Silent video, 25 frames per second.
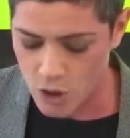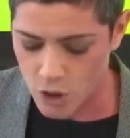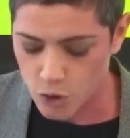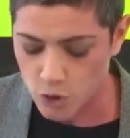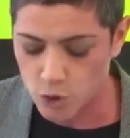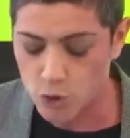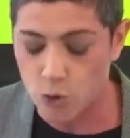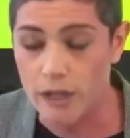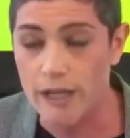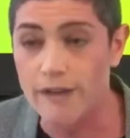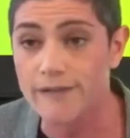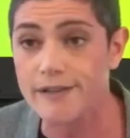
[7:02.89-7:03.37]

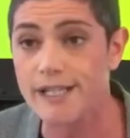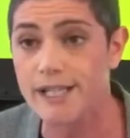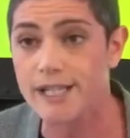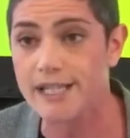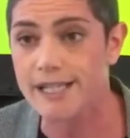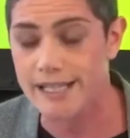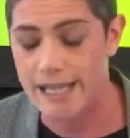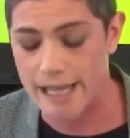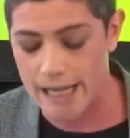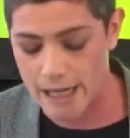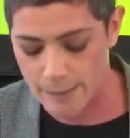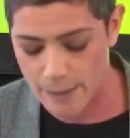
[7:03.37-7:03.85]
To live
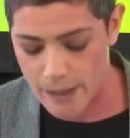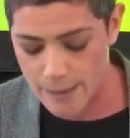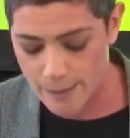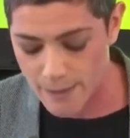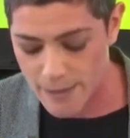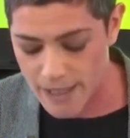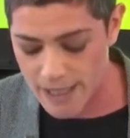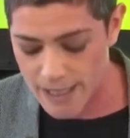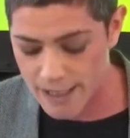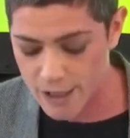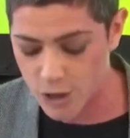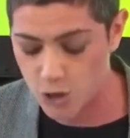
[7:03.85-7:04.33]
sustainably
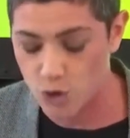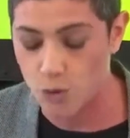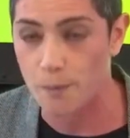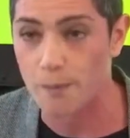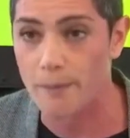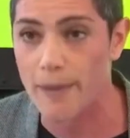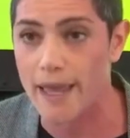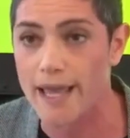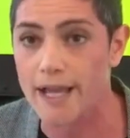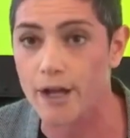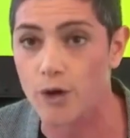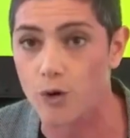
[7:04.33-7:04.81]
means to
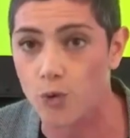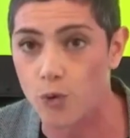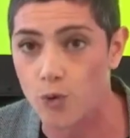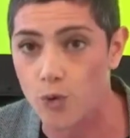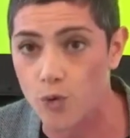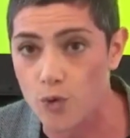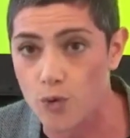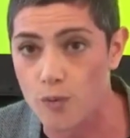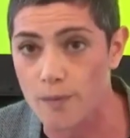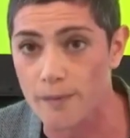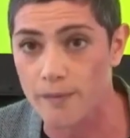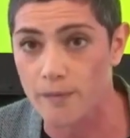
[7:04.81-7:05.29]
make
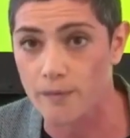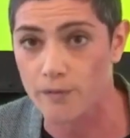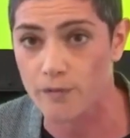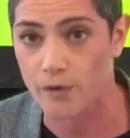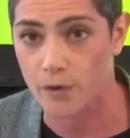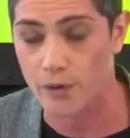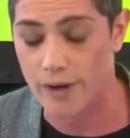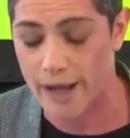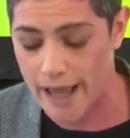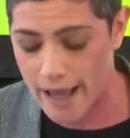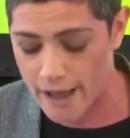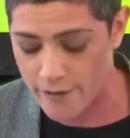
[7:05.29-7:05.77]
room
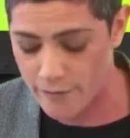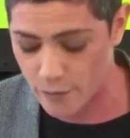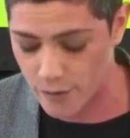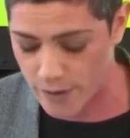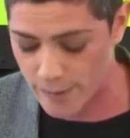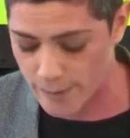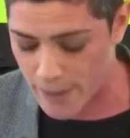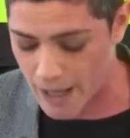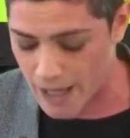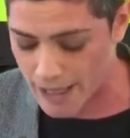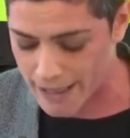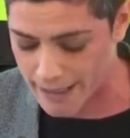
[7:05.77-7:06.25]
for
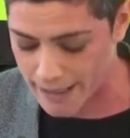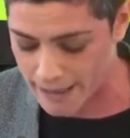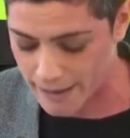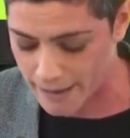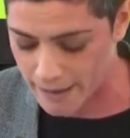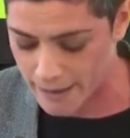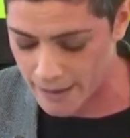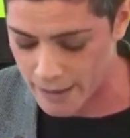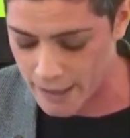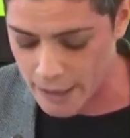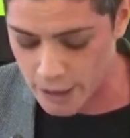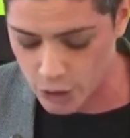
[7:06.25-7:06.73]
everybody,
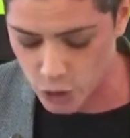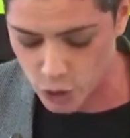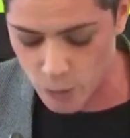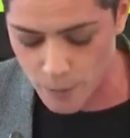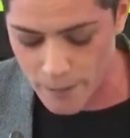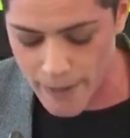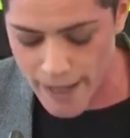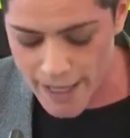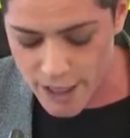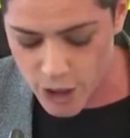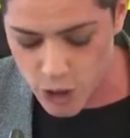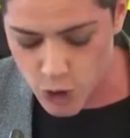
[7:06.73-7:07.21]
to
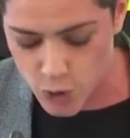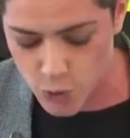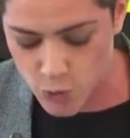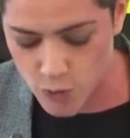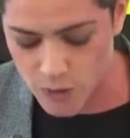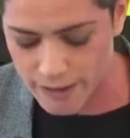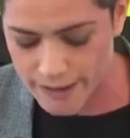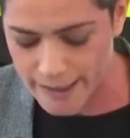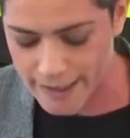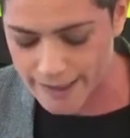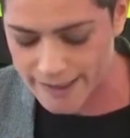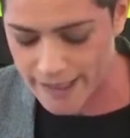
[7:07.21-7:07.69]
make
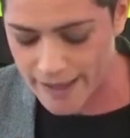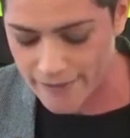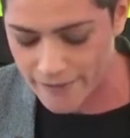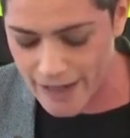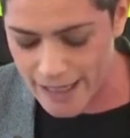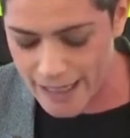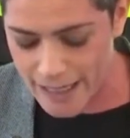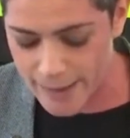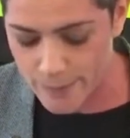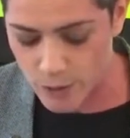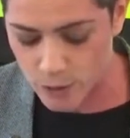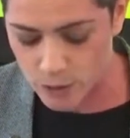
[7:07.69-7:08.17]
sure that the
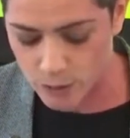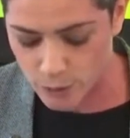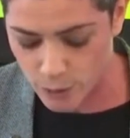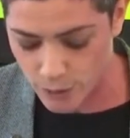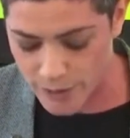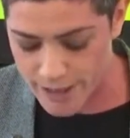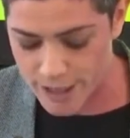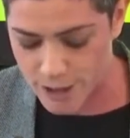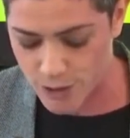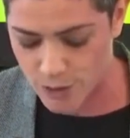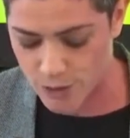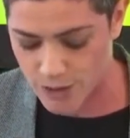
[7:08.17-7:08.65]
available
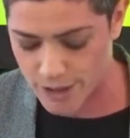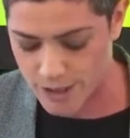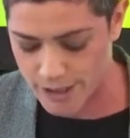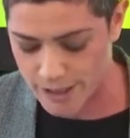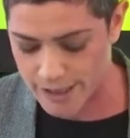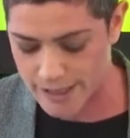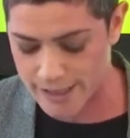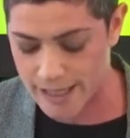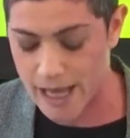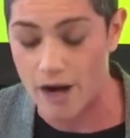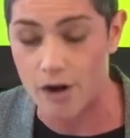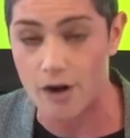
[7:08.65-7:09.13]

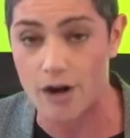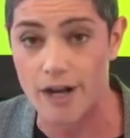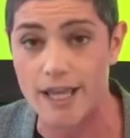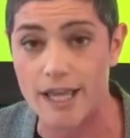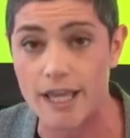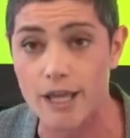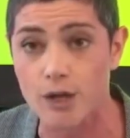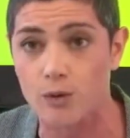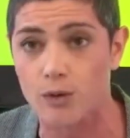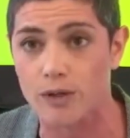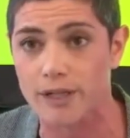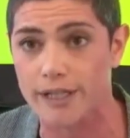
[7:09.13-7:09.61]
resources are
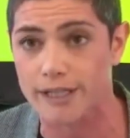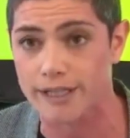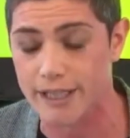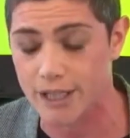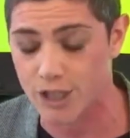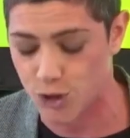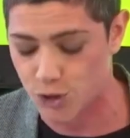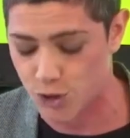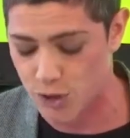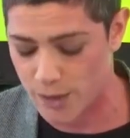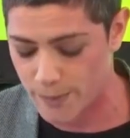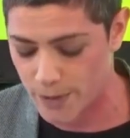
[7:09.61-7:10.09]
equally
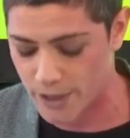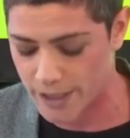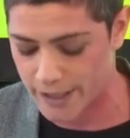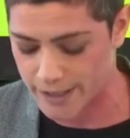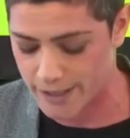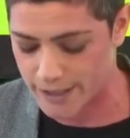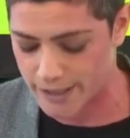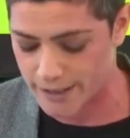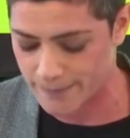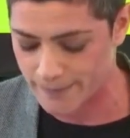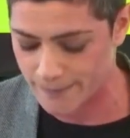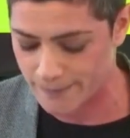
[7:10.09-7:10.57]

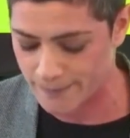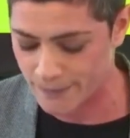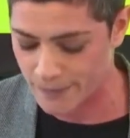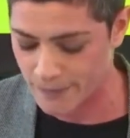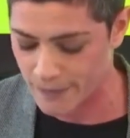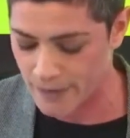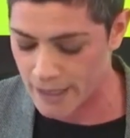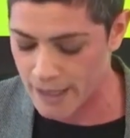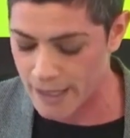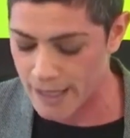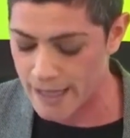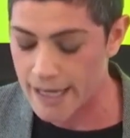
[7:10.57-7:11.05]
distributed.
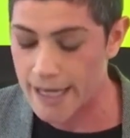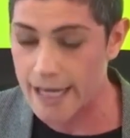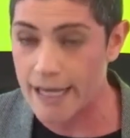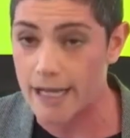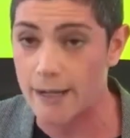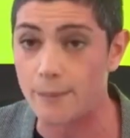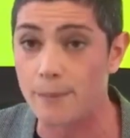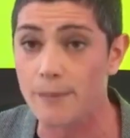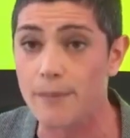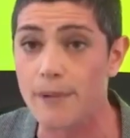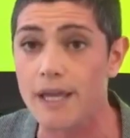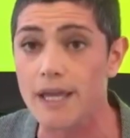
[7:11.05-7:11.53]

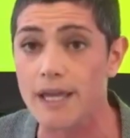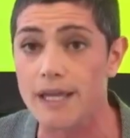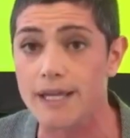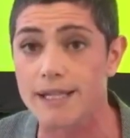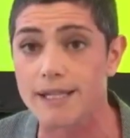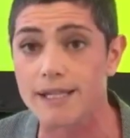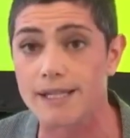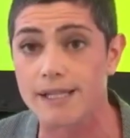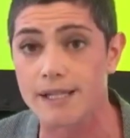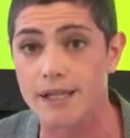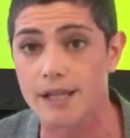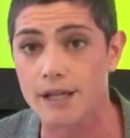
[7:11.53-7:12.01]
It
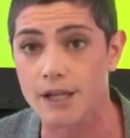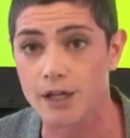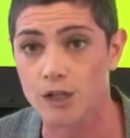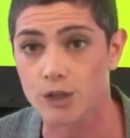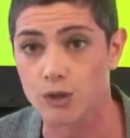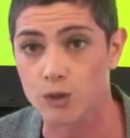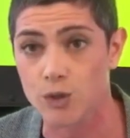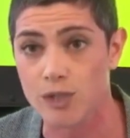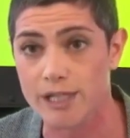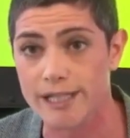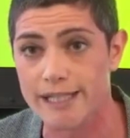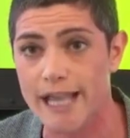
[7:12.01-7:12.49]
means
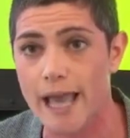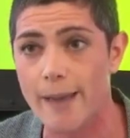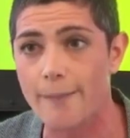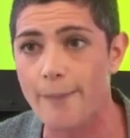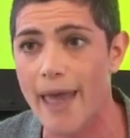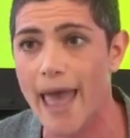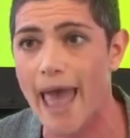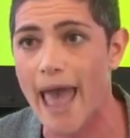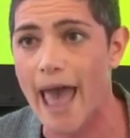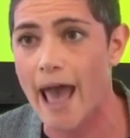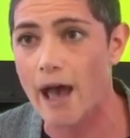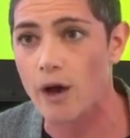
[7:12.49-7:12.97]
to step
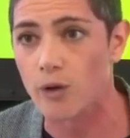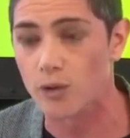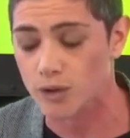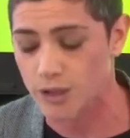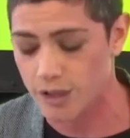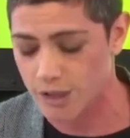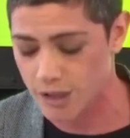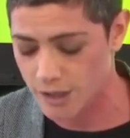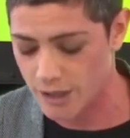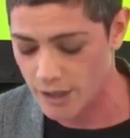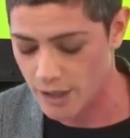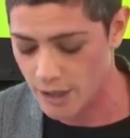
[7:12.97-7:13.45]

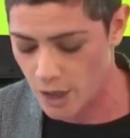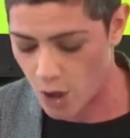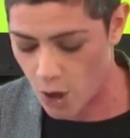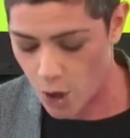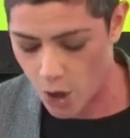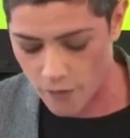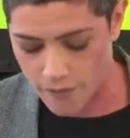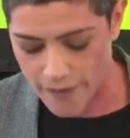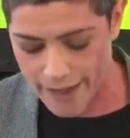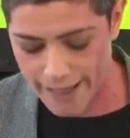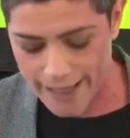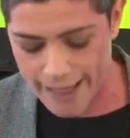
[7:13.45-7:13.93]
out
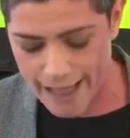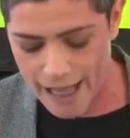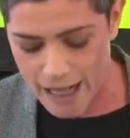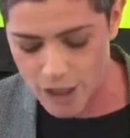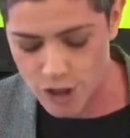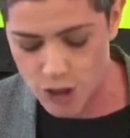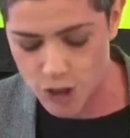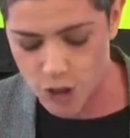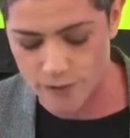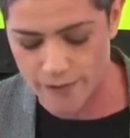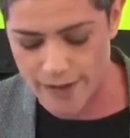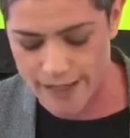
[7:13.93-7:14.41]
of a
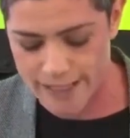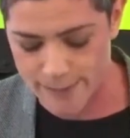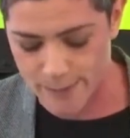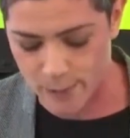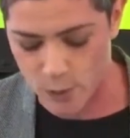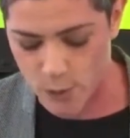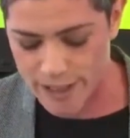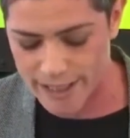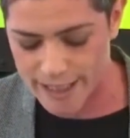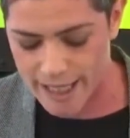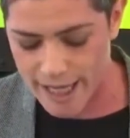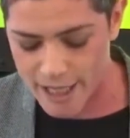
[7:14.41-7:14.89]
culture of
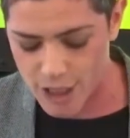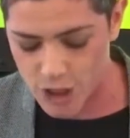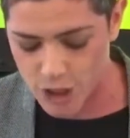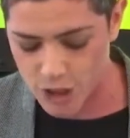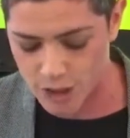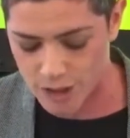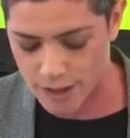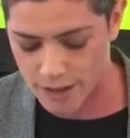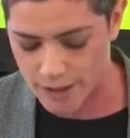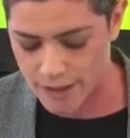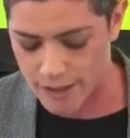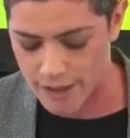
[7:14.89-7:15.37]

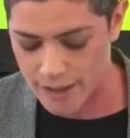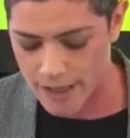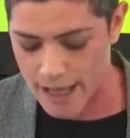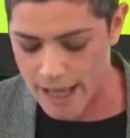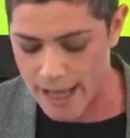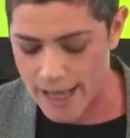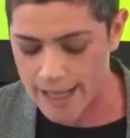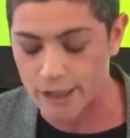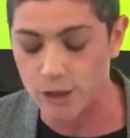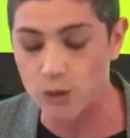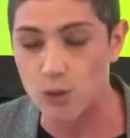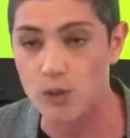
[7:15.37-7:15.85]
exploitation
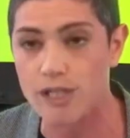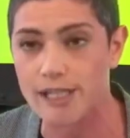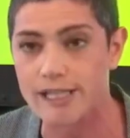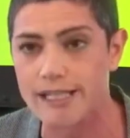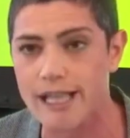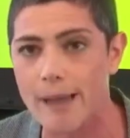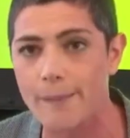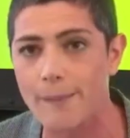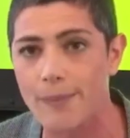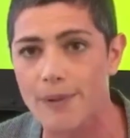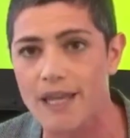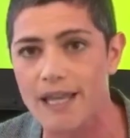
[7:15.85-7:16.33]
and to
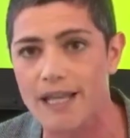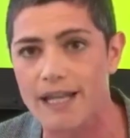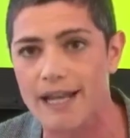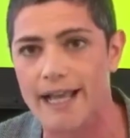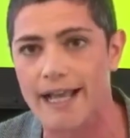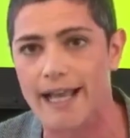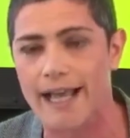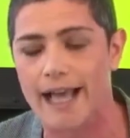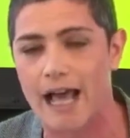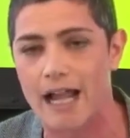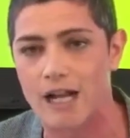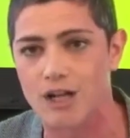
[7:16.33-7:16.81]
step in a
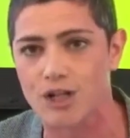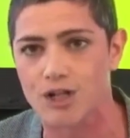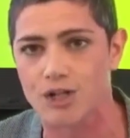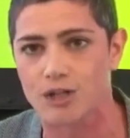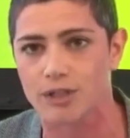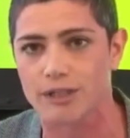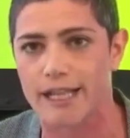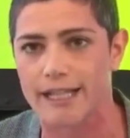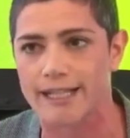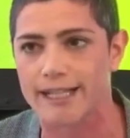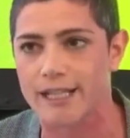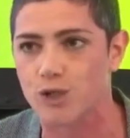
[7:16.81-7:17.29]
culture
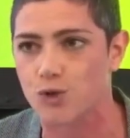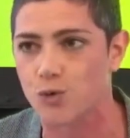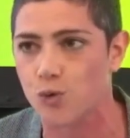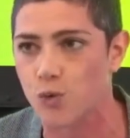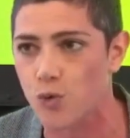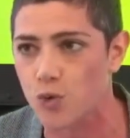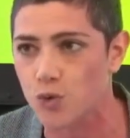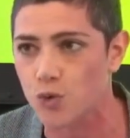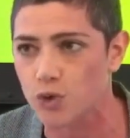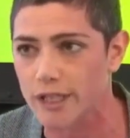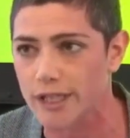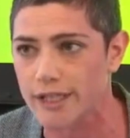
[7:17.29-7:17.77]
that is
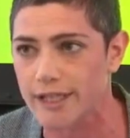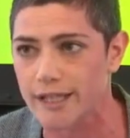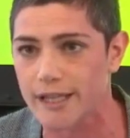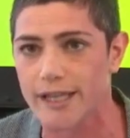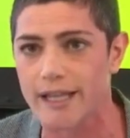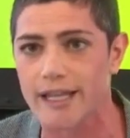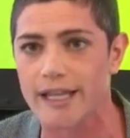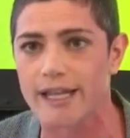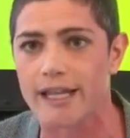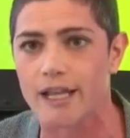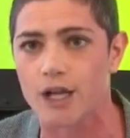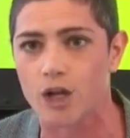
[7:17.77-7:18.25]
rooted
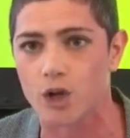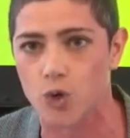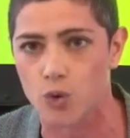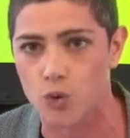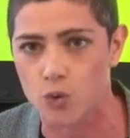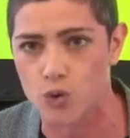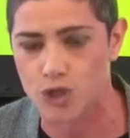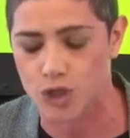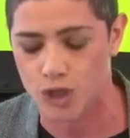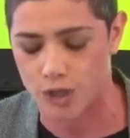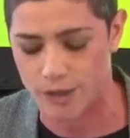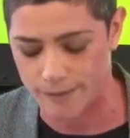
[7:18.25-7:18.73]
in
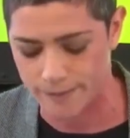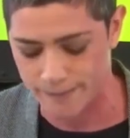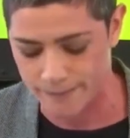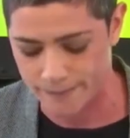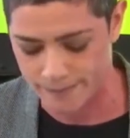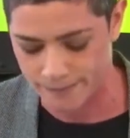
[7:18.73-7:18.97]
inclusion.